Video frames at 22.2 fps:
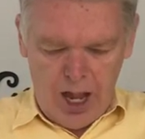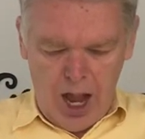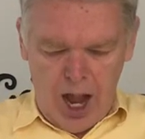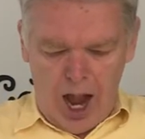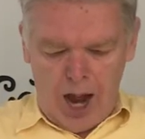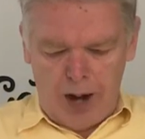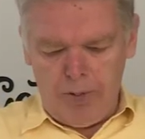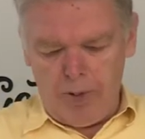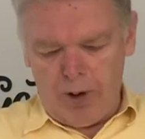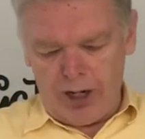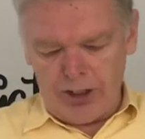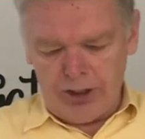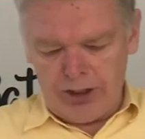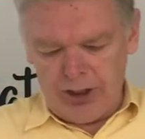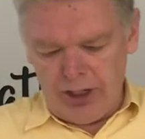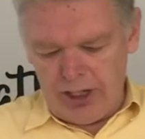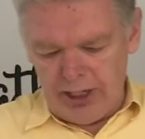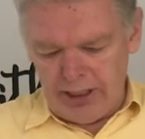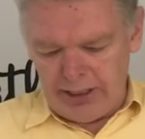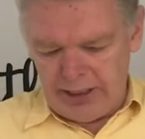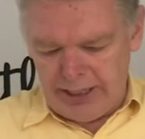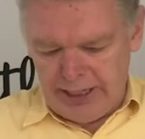I want you
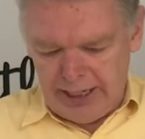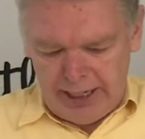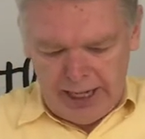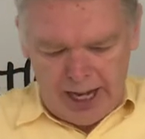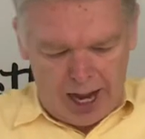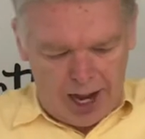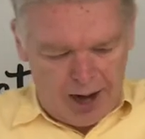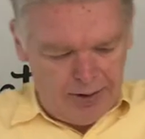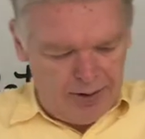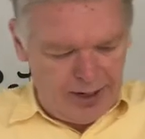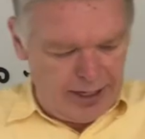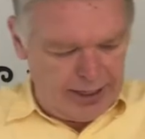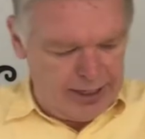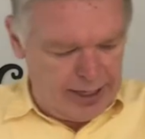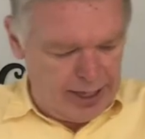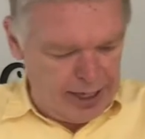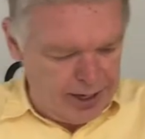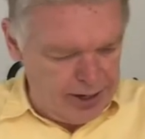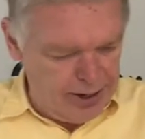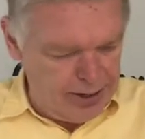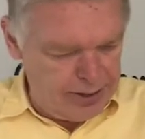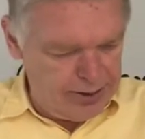to see how he
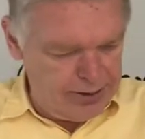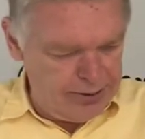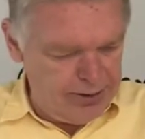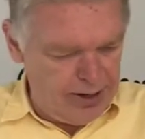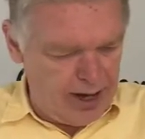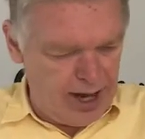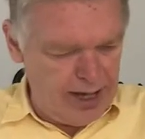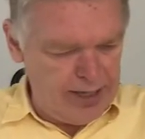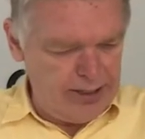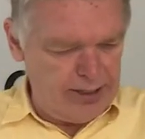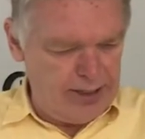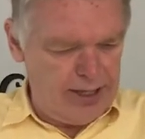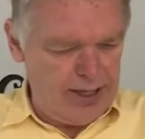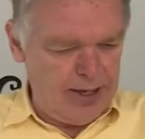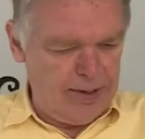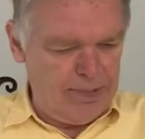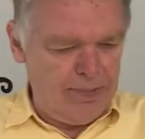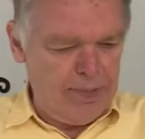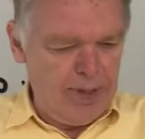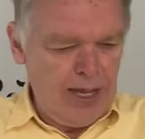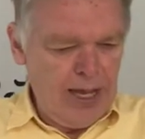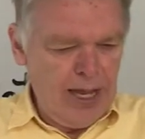characterized
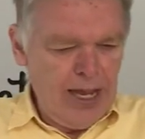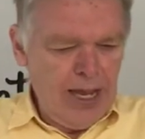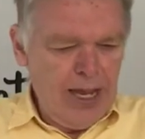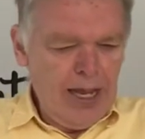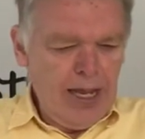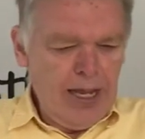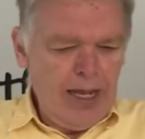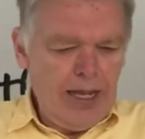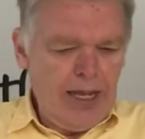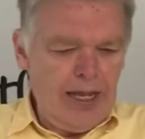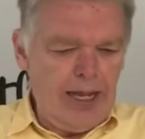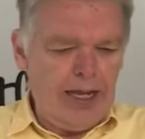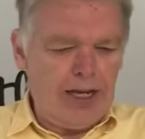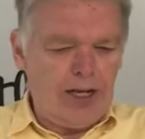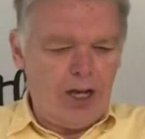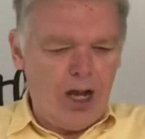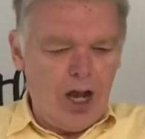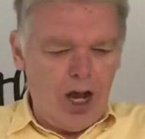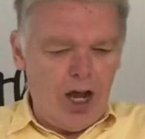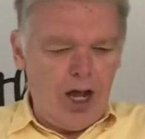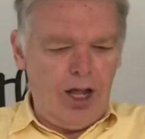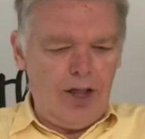them. He
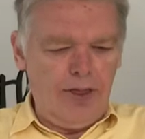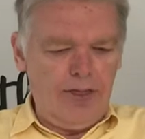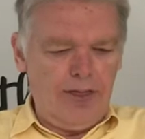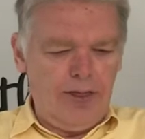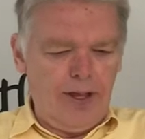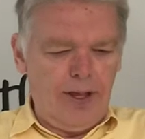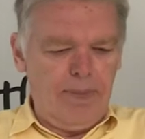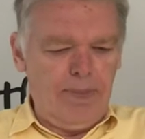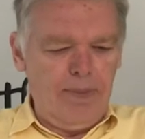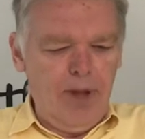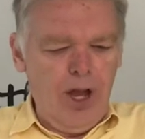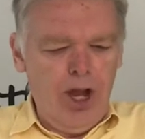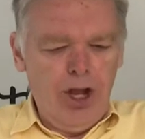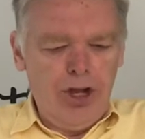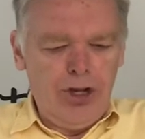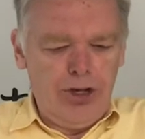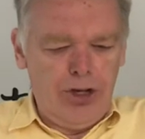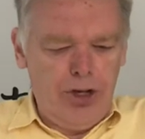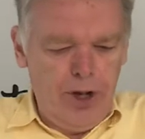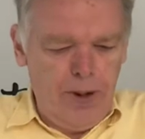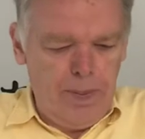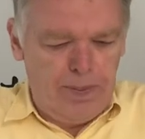called them,
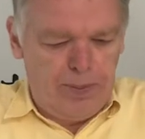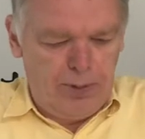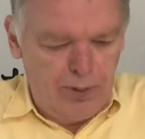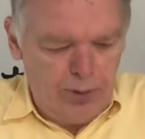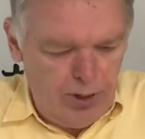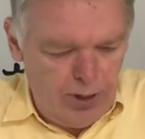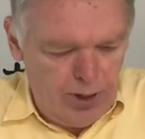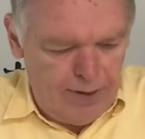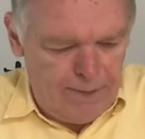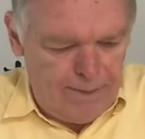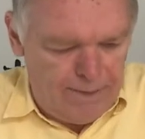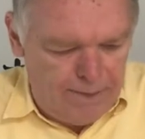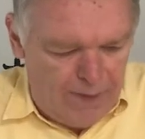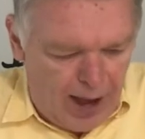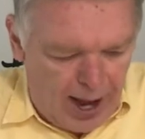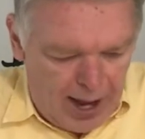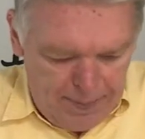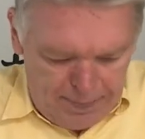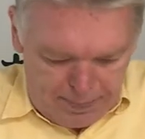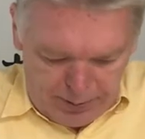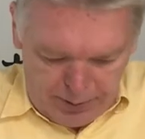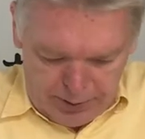you brood of
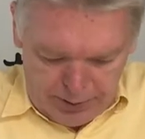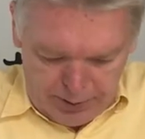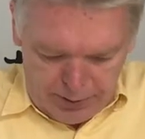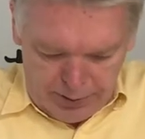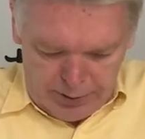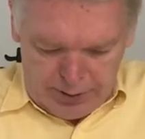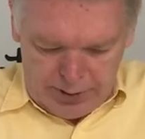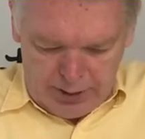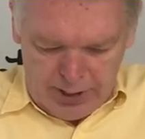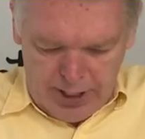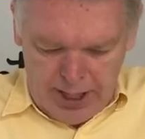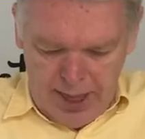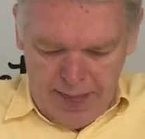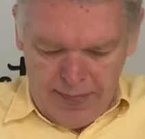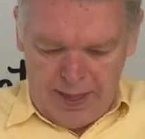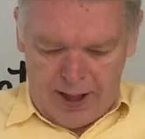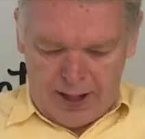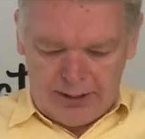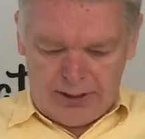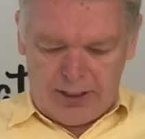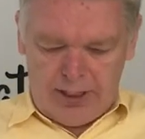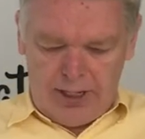vipers.
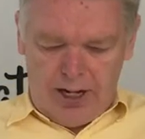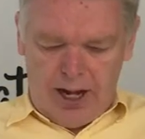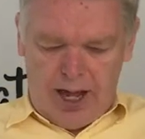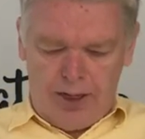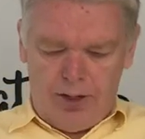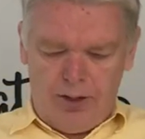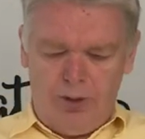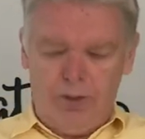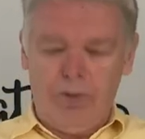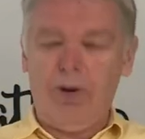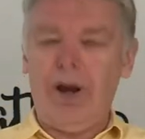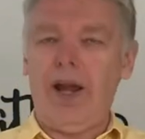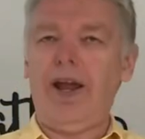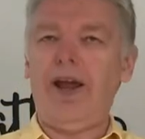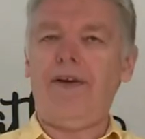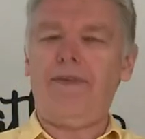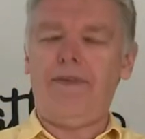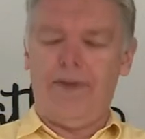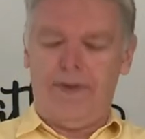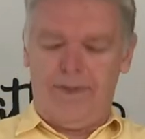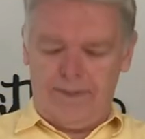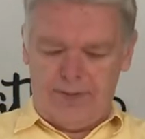That's another
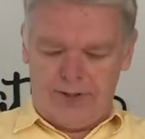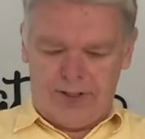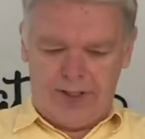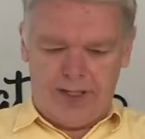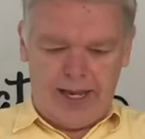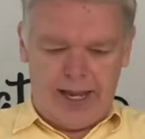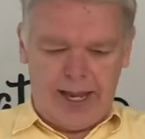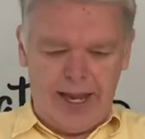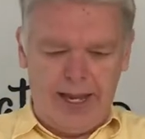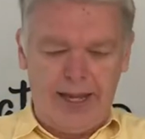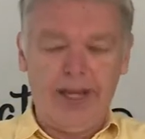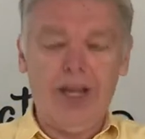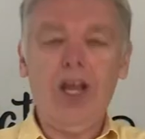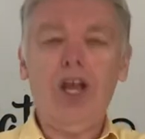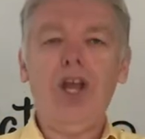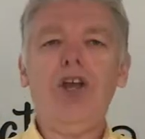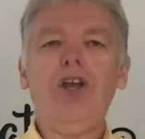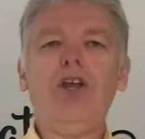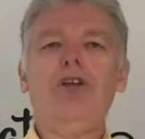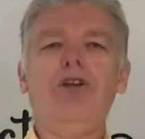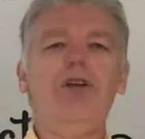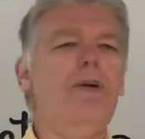way of saying,
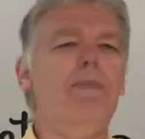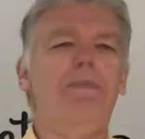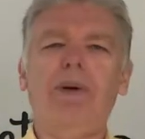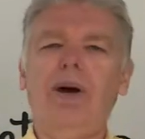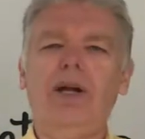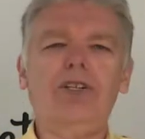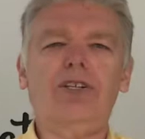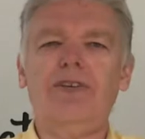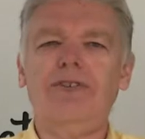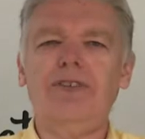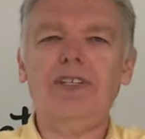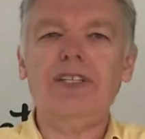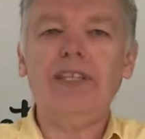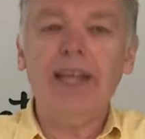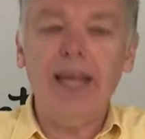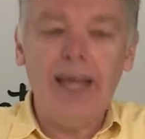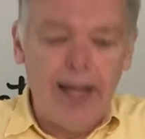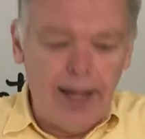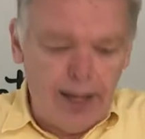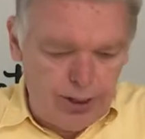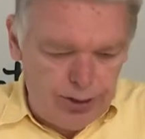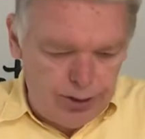you bunch of
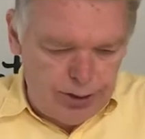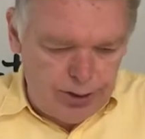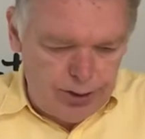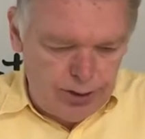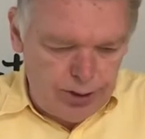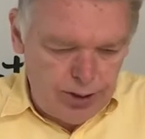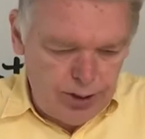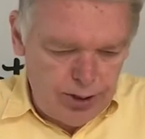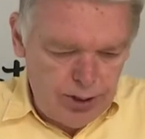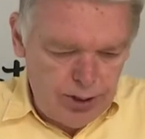snakes.